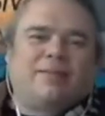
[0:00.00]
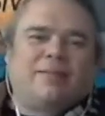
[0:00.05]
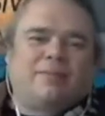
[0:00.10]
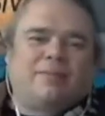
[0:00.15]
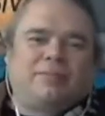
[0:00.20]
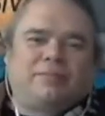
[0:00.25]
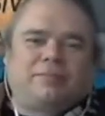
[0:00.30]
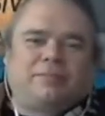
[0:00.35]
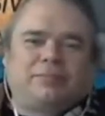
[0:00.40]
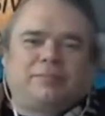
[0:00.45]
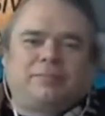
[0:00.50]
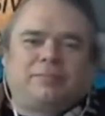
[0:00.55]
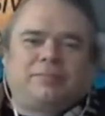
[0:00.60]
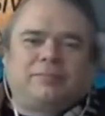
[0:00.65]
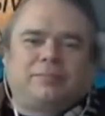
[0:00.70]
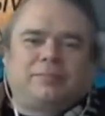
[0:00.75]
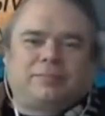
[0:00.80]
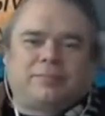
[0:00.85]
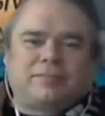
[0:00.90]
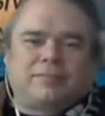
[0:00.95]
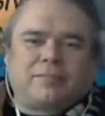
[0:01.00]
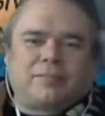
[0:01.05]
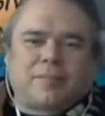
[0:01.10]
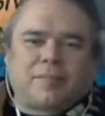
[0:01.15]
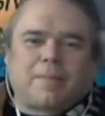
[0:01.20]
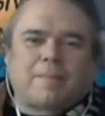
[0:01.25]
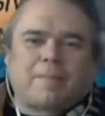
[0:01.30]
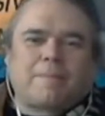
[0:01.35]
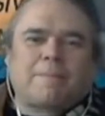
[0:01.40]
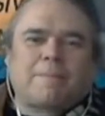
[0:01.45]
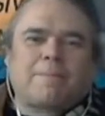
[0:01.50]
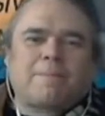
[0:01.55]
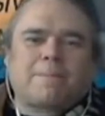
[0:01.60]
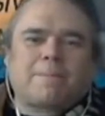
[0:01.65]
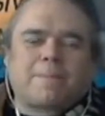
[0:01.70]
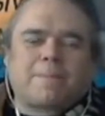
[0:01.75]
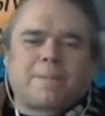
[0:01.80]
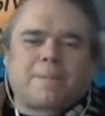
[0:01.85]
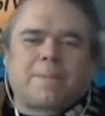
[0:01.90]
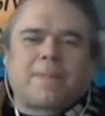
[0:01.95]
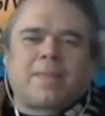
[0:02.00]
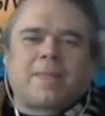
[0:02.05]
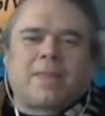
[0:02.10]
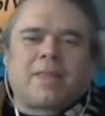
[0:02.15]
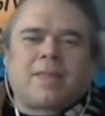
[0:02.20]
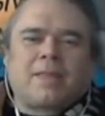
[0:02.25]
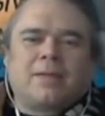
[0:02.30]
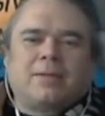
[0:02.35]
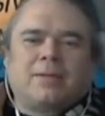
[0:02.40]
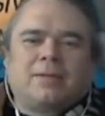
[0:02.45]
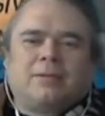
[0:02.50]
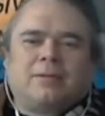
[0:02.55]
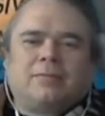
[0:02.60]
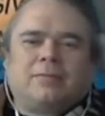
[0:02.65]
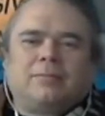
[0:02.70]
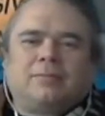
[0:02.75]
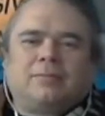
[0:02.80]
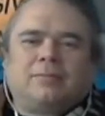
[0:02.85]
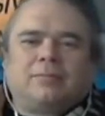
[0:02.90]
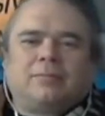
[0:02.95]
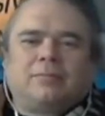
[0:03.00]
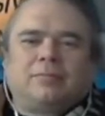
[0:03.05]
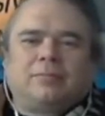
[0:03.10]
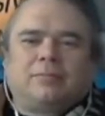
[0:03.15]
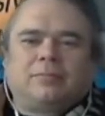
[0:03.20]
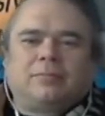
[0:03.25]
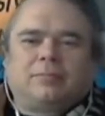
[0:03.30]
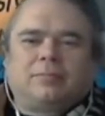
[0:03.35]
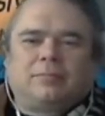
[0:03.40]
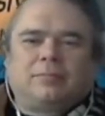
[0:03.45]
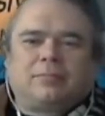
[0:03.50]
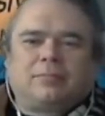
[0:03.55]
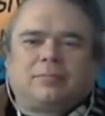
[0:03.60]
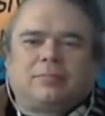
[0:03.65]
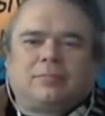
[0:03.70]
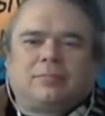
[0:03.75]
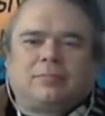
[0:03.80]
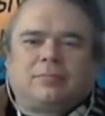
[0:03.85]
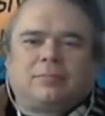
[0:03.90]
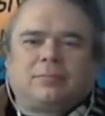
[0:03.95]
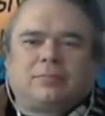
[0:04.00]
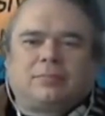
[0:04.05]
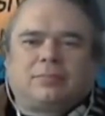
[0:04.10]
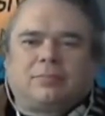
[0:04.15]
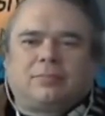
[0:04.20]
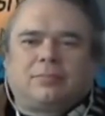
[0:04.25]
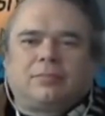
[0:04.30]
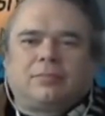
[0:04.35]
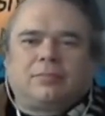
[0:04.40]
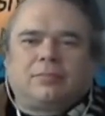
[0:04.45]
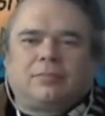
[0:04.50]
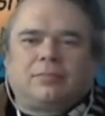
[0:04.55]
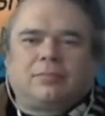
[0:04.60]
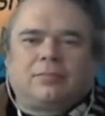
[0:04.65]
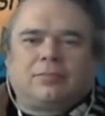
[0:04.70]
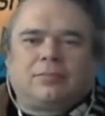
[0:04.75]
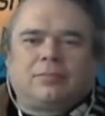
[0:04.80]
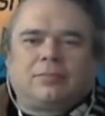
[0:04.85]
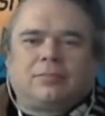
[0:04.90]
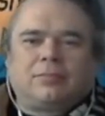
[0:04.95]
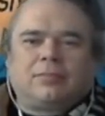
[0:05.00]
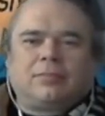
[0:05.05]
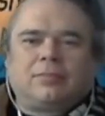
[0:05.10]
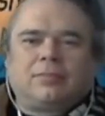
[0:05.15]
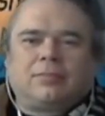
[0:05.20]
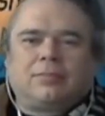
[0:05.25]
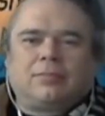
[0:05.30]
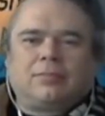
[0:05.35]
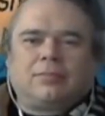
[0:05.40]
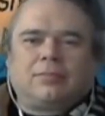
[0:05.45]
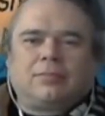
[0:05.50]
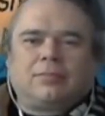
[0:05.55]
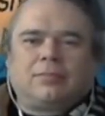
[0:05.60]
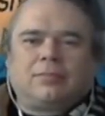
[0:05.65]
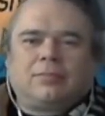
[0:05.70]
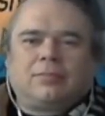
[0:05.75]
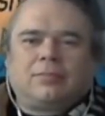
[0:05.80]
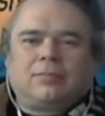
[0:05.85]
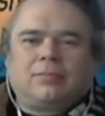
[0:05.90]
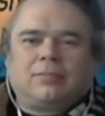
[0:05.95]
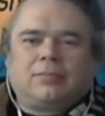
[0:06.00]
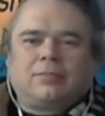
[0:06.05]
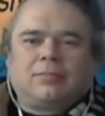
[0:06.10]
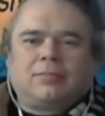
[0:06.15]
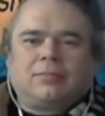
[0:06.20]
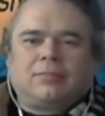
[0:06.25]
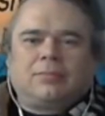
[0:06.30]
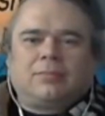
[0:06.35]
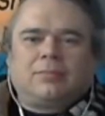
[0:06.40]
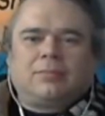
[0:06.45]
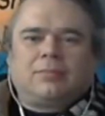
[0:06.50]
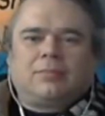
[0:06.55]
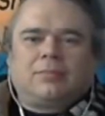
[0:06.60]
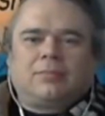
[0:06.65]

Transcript: (not speaking)